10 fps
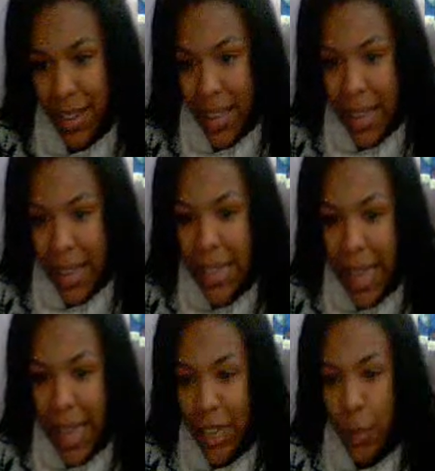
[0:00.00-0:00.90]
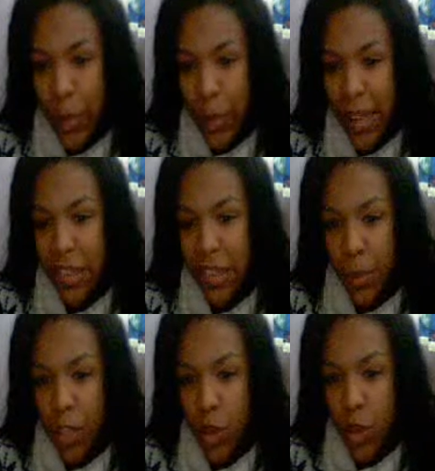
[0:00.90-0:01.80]
He liked to play Sweet
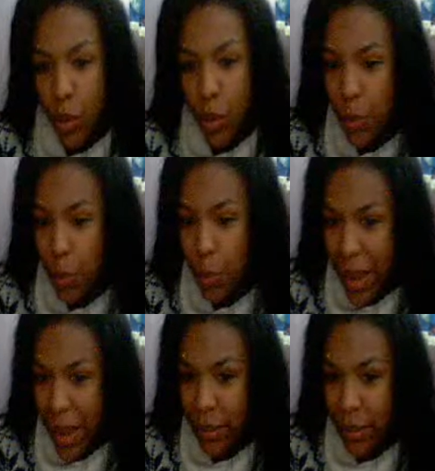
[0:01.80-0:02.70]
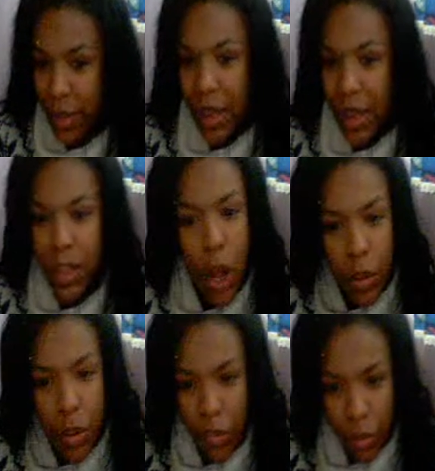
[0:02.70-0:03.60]
Georgia Brown and all
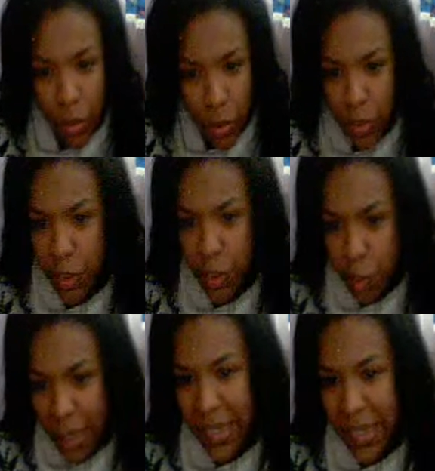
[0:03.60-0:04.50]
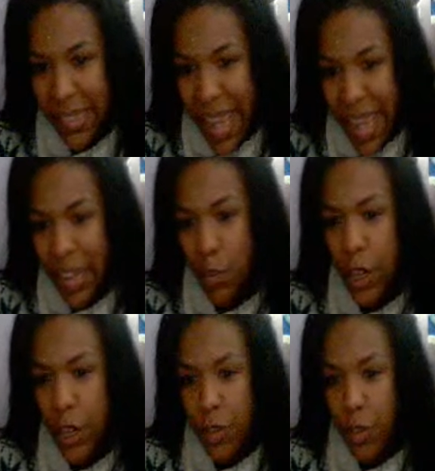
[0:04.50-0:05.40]
sorts of sweet, sad,
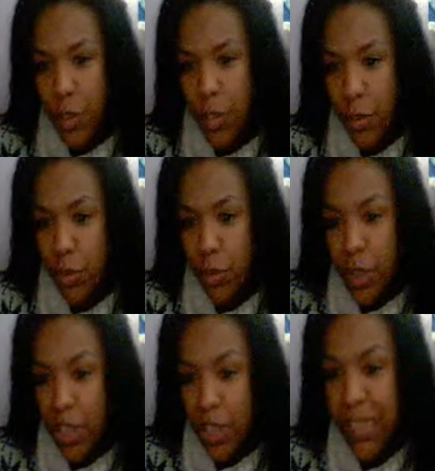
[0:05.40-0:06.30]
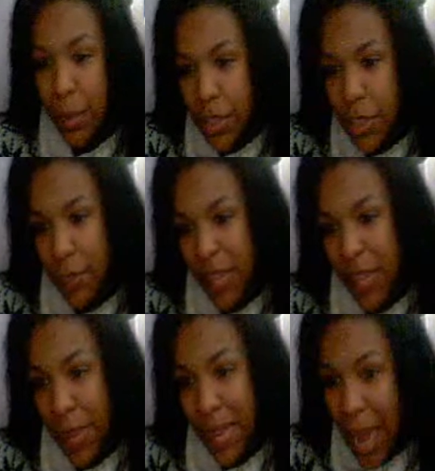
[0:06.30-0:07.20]
wonderful songs which he sometimes
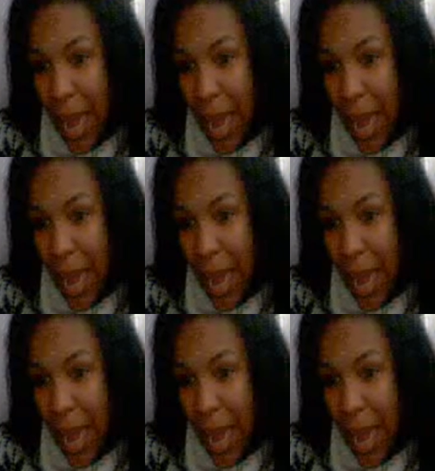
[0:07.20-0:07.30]
made up.